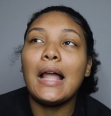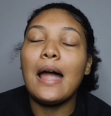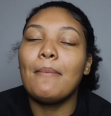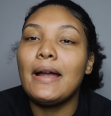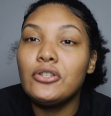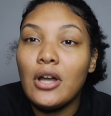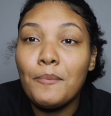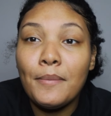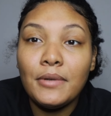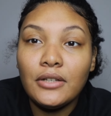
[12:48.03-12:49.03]
I might
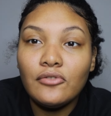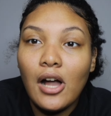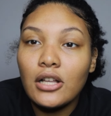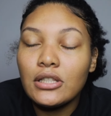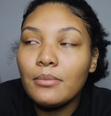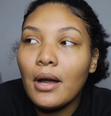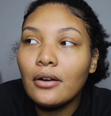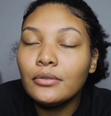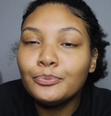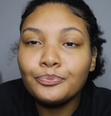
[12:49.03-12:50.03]
drop a mini vlog
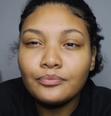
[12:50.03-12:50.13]
tomorrow,